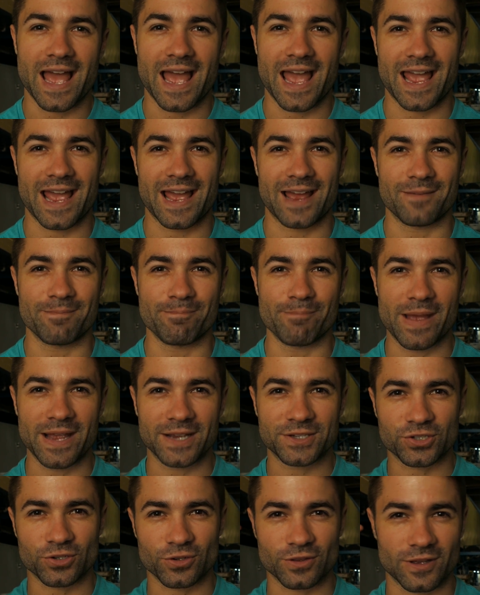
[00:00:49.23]
and
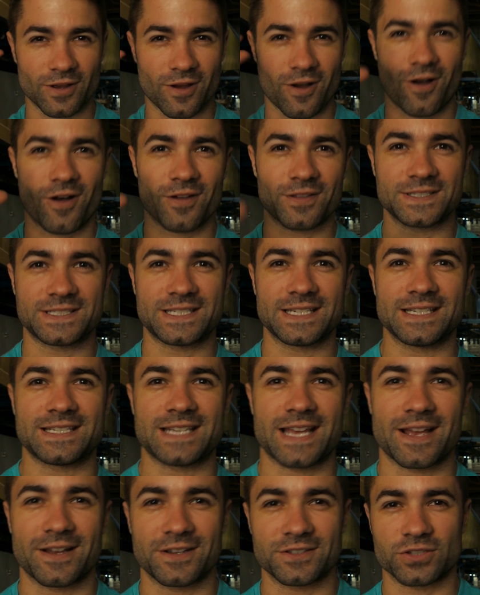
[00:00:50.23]
make sure that all the
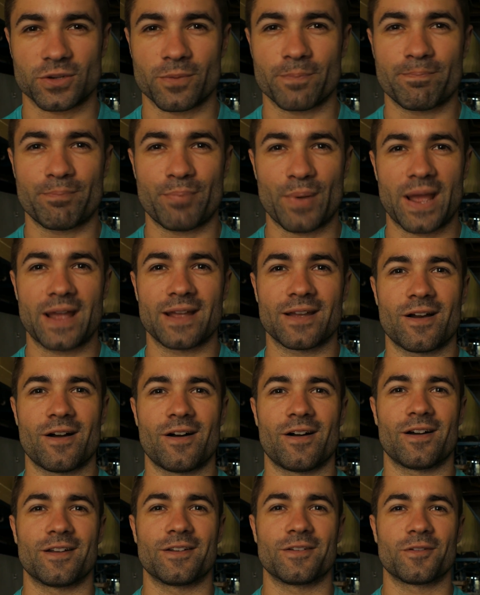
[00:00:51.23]
details are bang
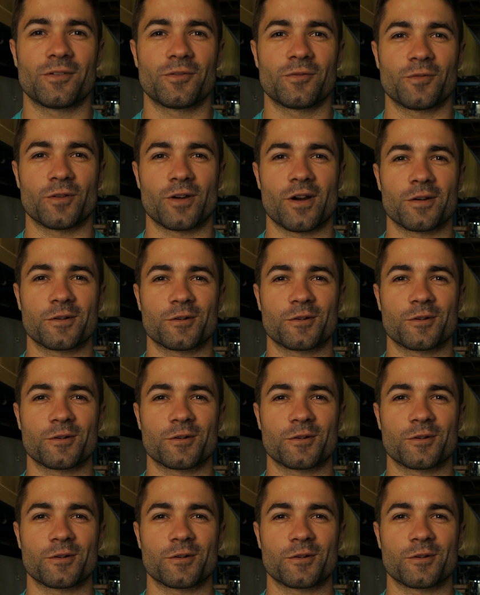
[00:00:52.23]
on for our